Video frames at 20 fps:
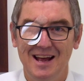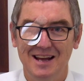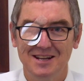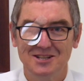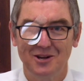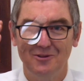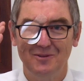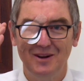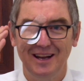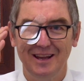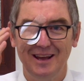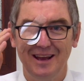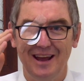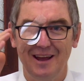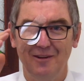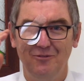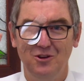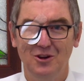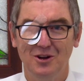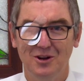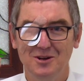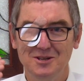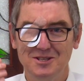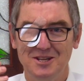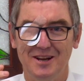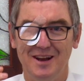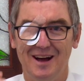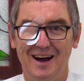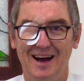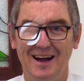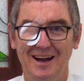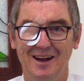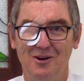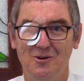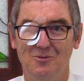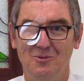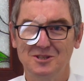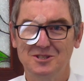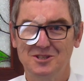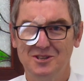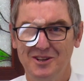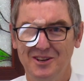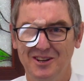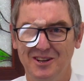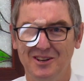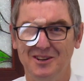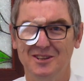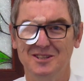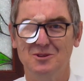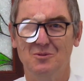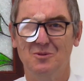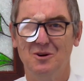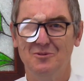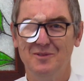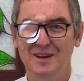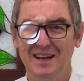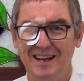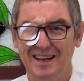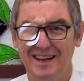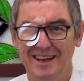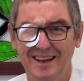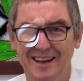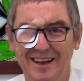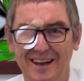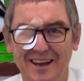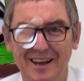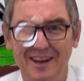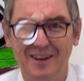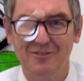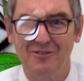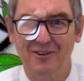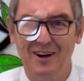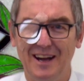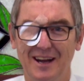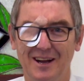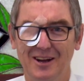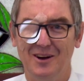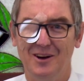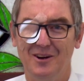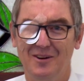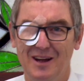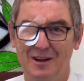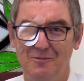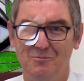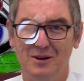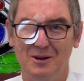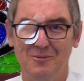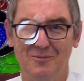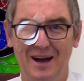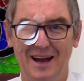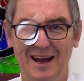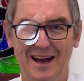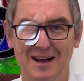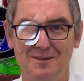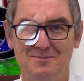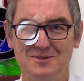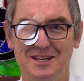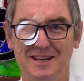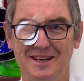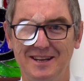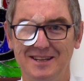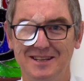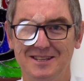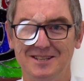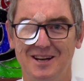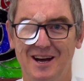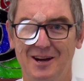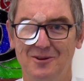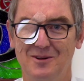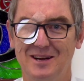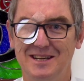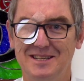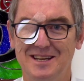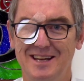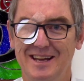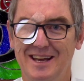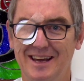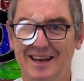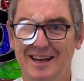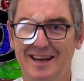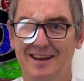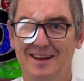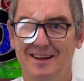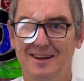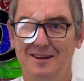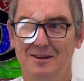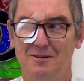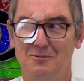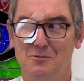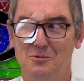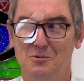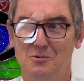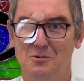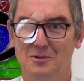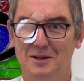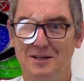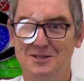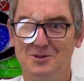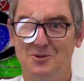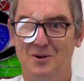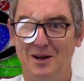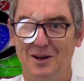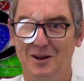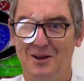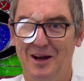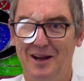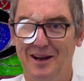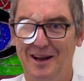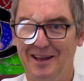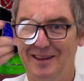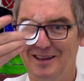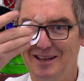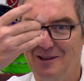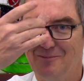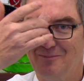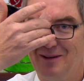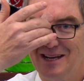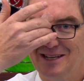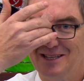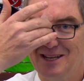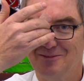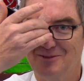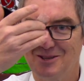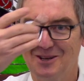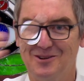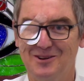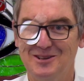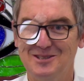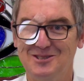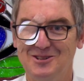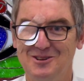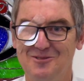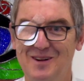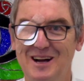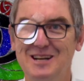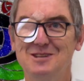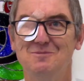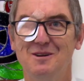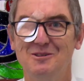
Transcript: So really, if you lose an eye, what do you lose? Well, really, if I go and bring my arms in sideways here, it's quite a lot. I think the patch comes across too much.